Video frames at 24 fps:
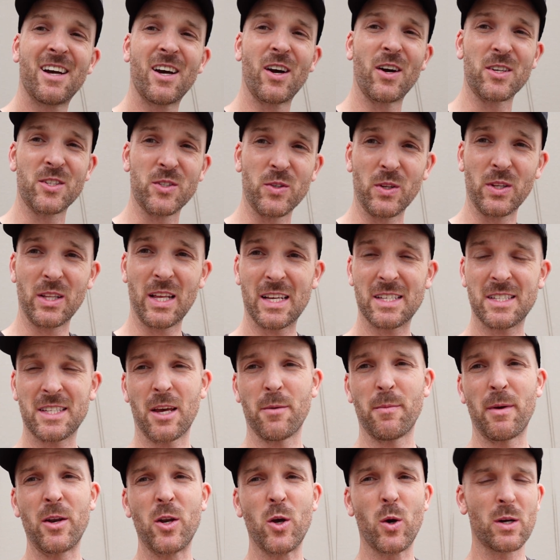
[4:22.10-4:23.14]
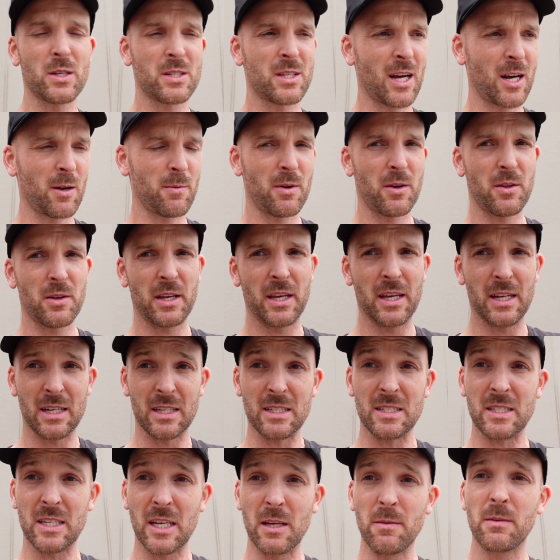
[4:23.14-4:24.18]
All right, so last time I know I was talking about getting a
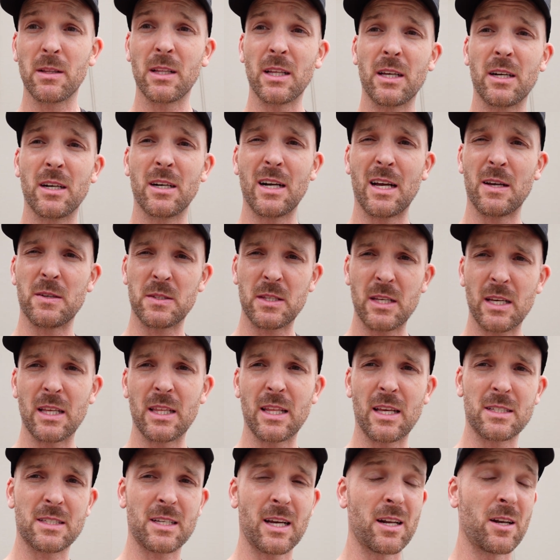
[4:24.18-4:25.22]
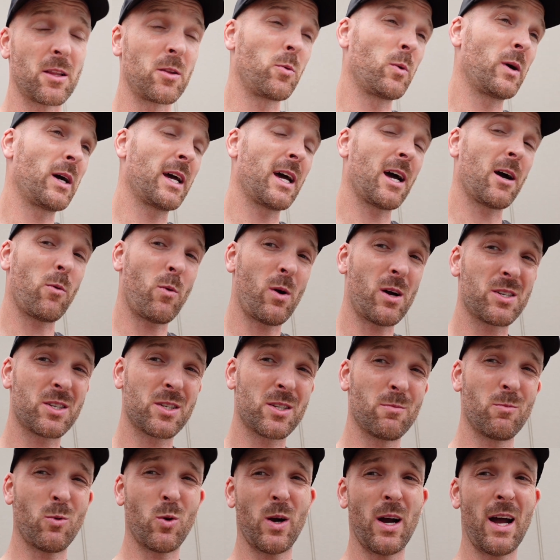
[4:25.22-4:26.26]
steam cleaner, and I was thinking that's kind of the way. I watched
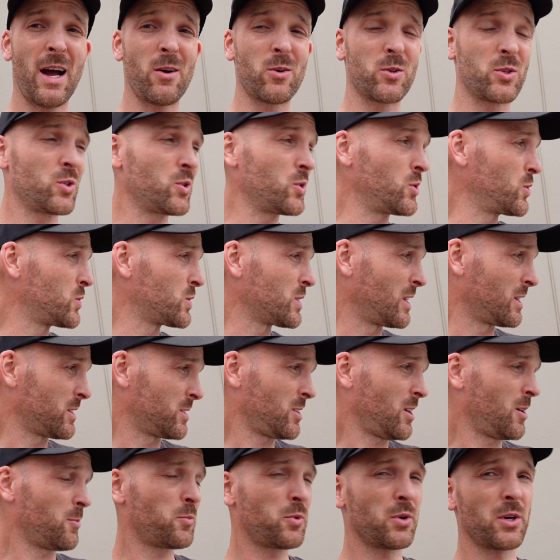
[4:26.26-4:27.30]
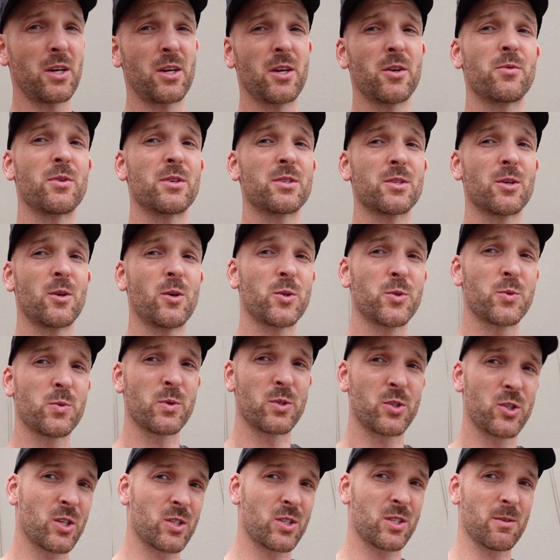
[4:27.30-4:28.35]
some more how-tos, and I saw pretty good results
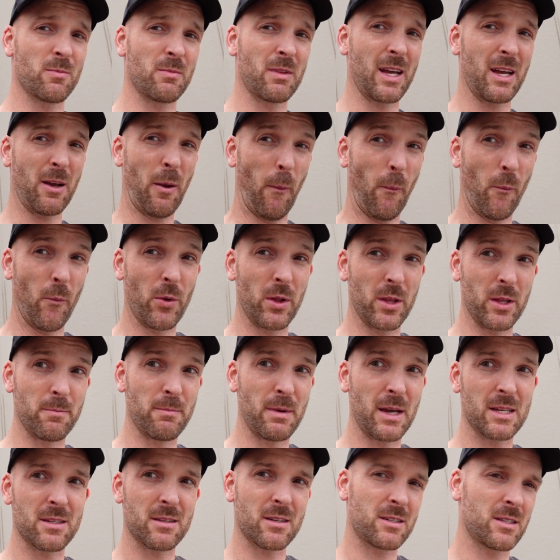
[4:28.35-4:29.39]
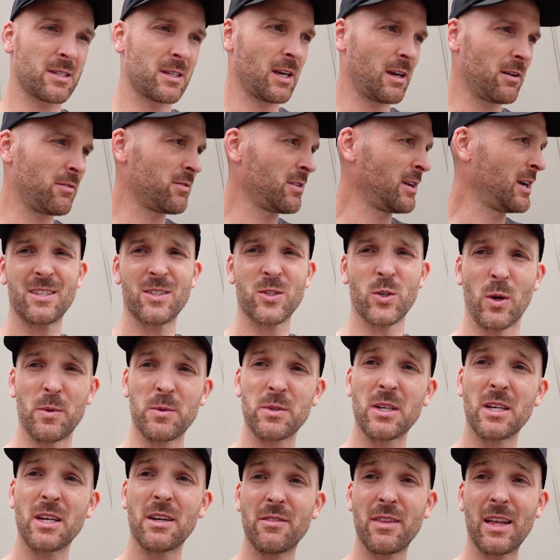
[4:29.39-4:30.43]
with just some like really basic stuff. So I'm
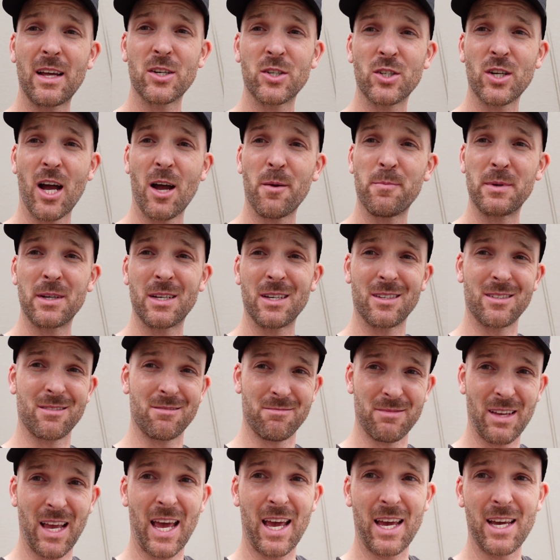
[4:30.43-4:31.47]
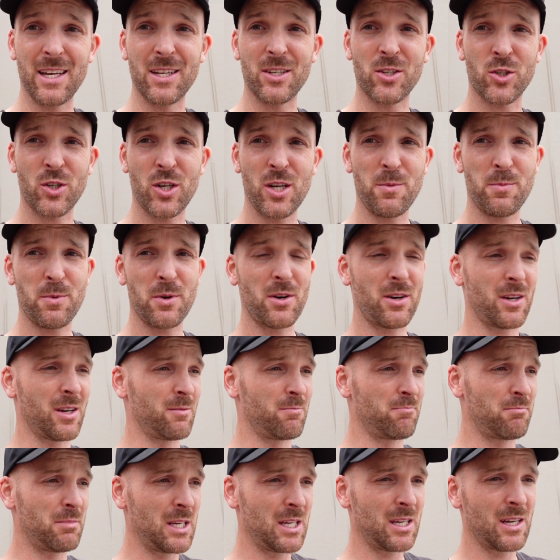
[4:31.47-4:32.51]
just gonna give that a shot because A, it's cheaper,
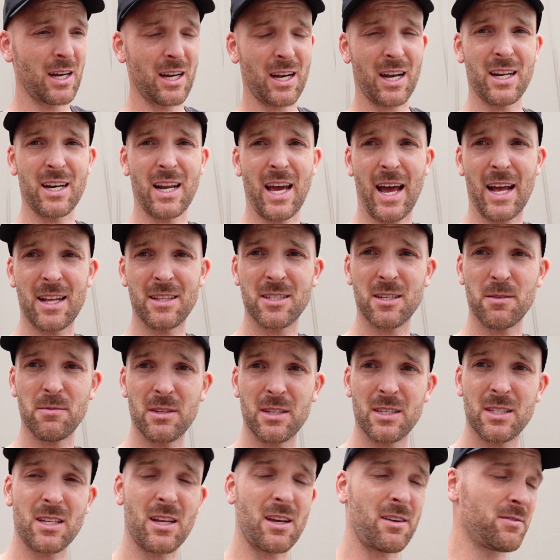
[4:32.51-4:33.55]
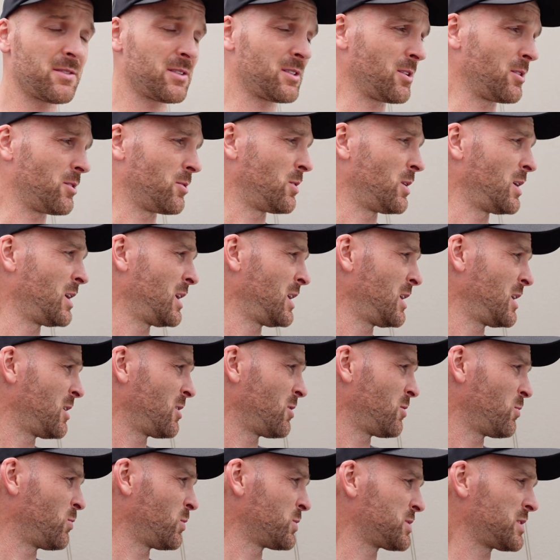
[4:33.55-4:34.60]
and B, I kind of had some of this stuff, so
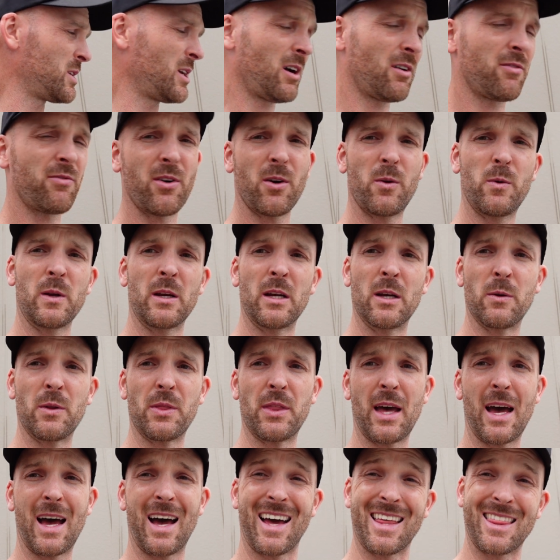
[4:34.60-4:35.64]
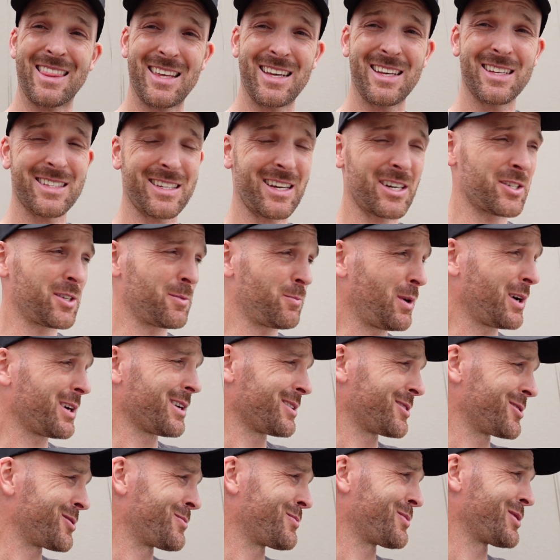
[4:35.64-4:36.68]
we'll see how far we can get with that. I think it's actually probably
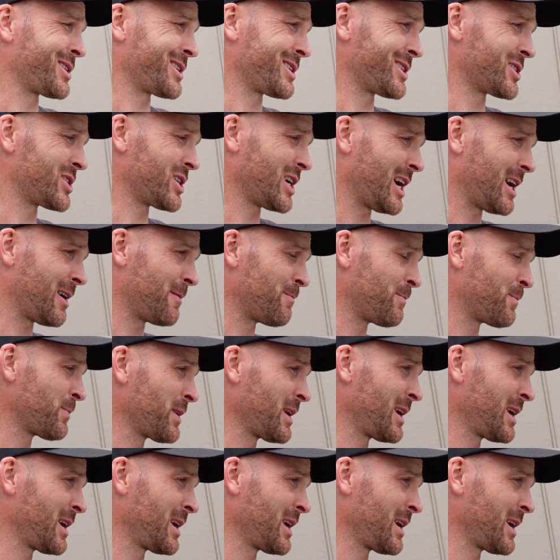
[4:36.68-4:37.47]
gonna do a pretty good job.